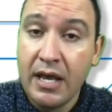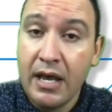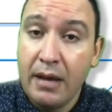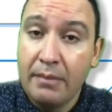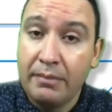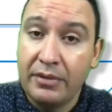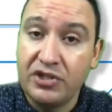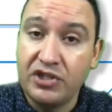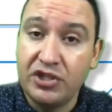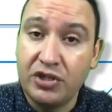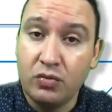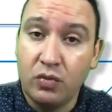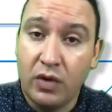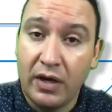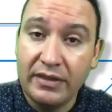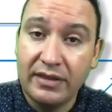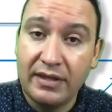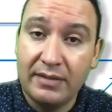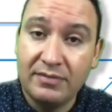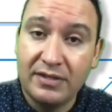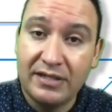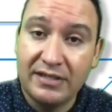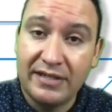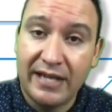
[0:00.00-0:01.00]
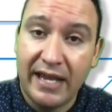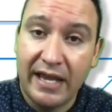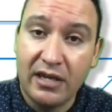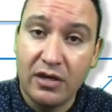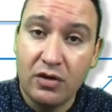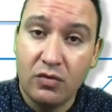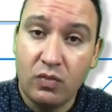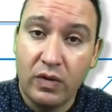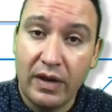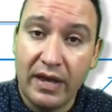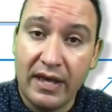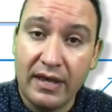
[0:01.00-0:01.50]
but you want them to take
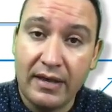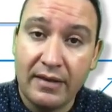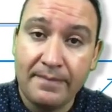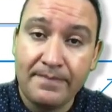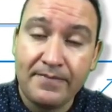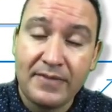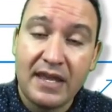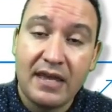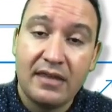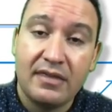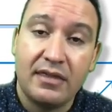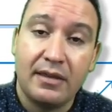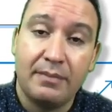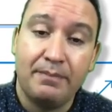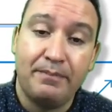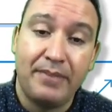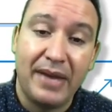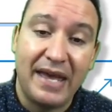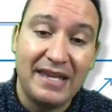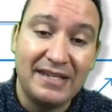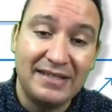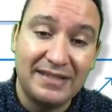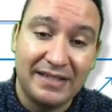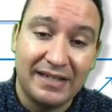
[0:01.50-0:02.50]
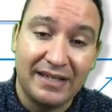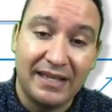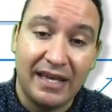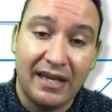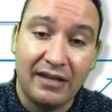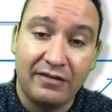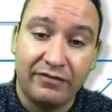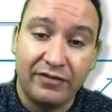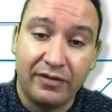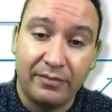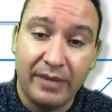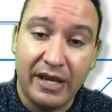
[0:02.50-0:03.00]
away the basic
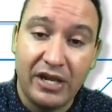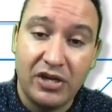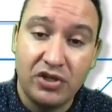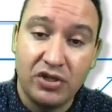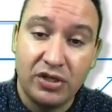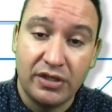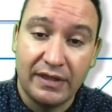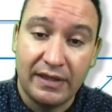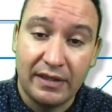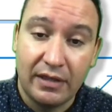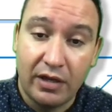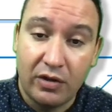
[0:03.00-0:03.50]
information